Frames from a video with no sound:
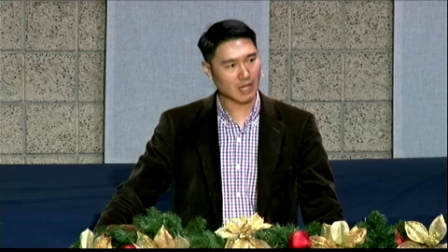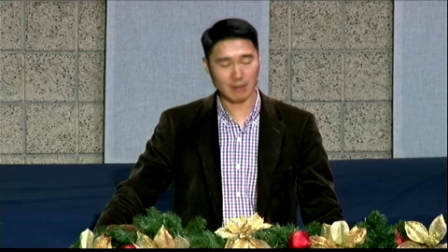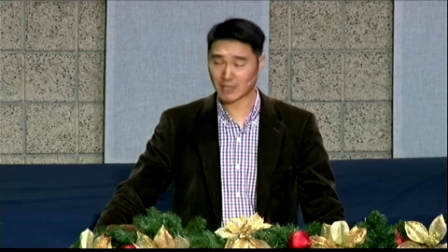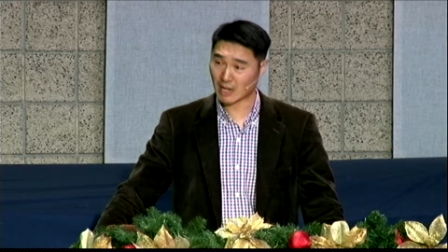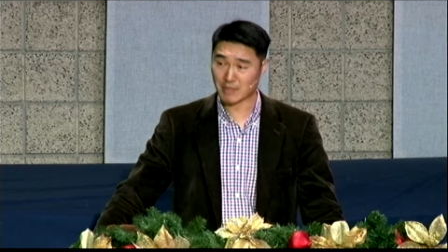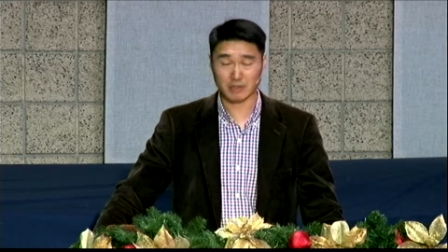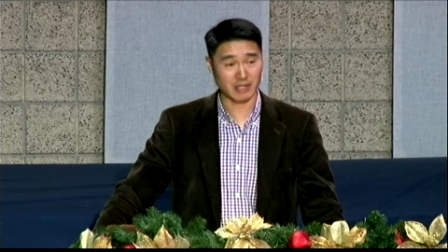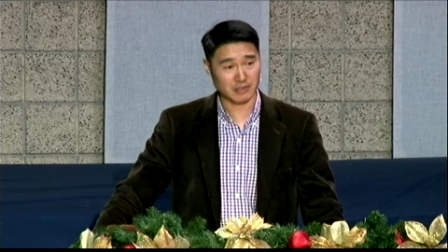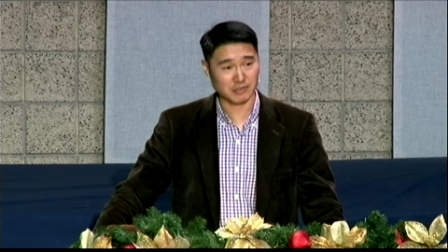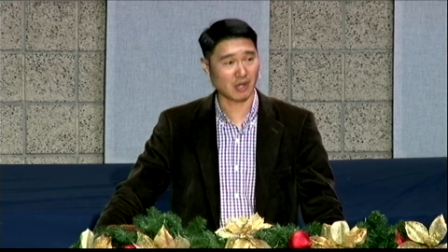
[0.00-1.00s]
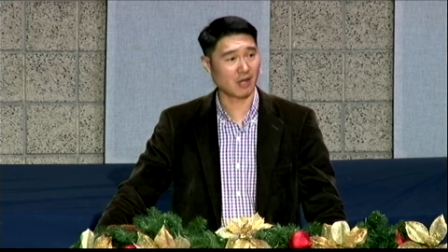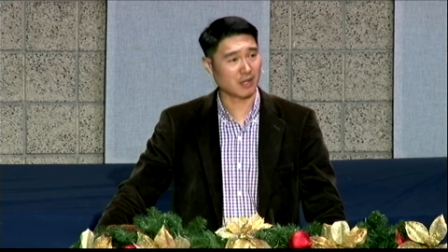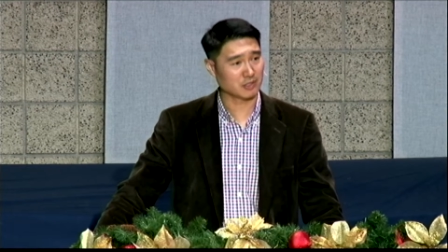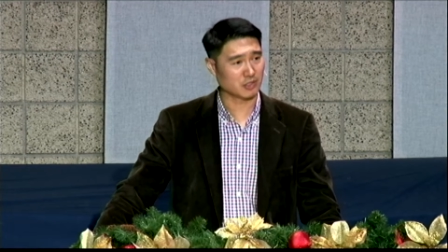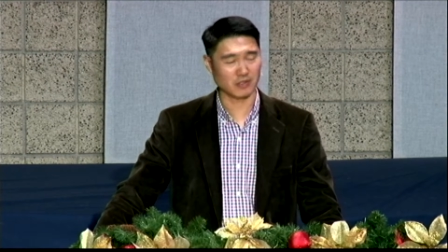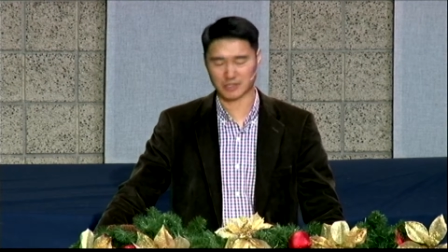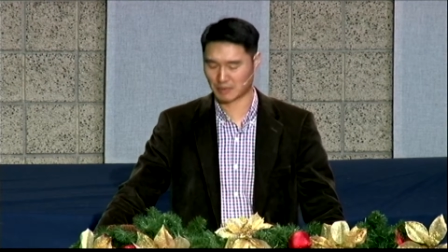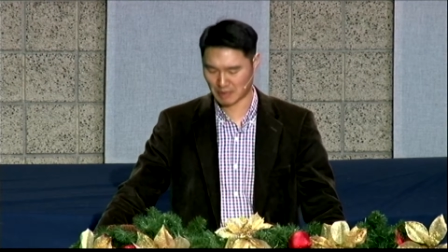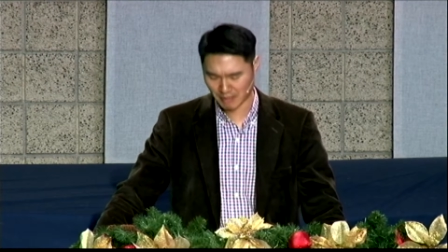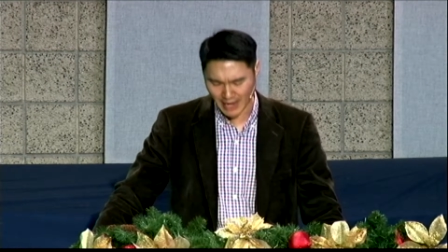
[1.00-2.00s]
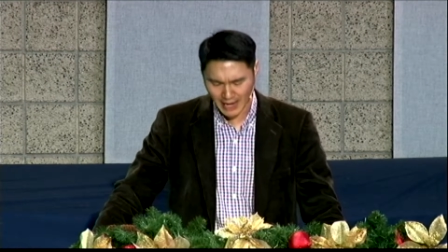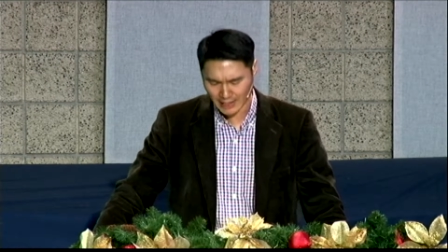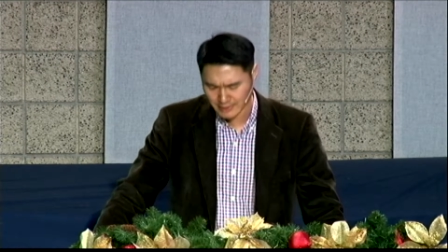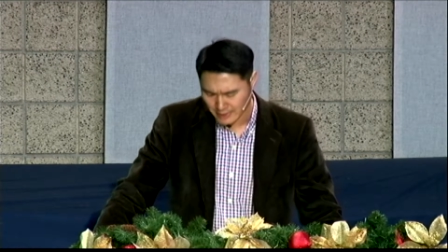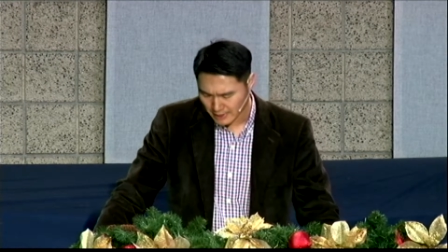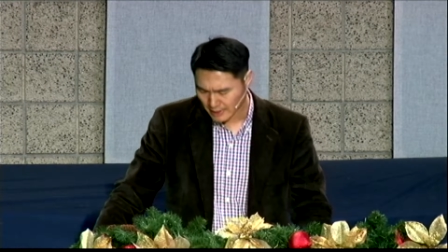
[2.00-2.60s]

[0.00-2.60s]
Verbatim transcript: I'm like, I better get this done. You know, it's going to be bad.